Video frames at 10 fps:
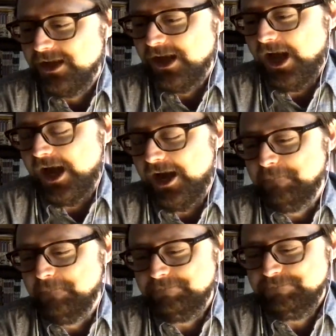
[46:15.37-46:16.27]

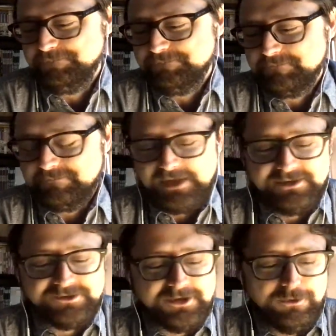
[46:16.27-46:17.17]

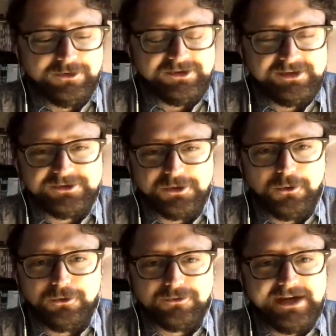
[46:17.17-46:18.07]
And so there's this
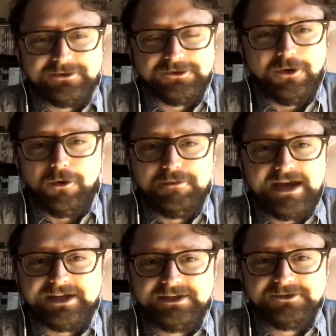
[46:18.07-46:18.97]
whole, there's a whole
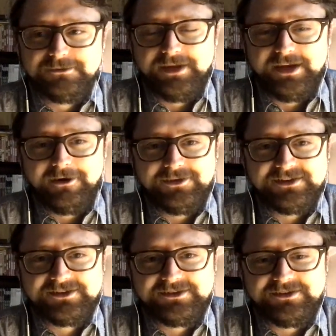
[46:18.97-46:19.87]
mechanism there
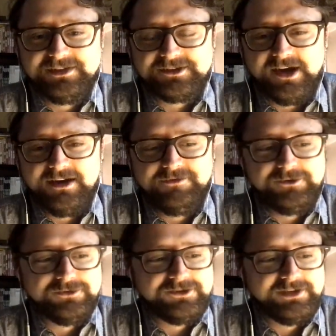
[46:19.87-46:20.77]
that's kind of
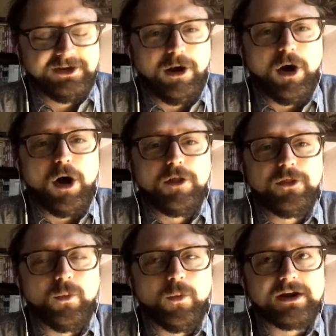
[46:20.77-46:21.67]
interesting. All
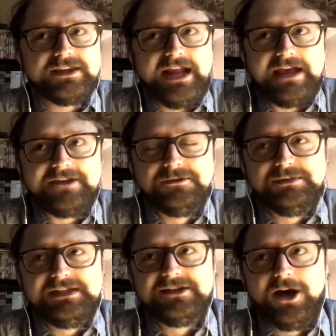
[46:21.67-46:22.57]
the work that has to
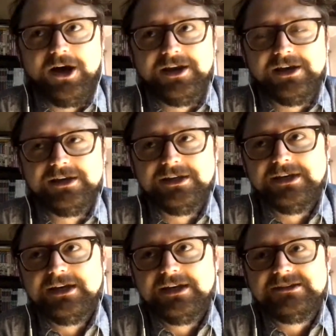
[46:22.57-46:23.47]
be done
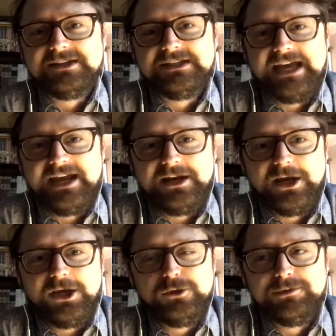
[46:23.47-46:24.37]
to get a
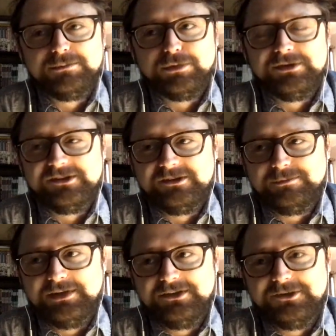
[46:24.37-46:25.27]
human
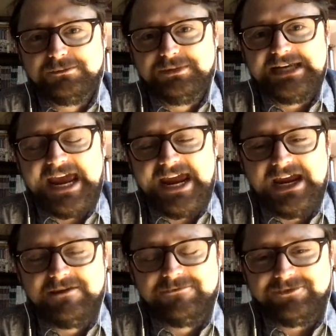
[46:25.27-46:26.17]
participant to behave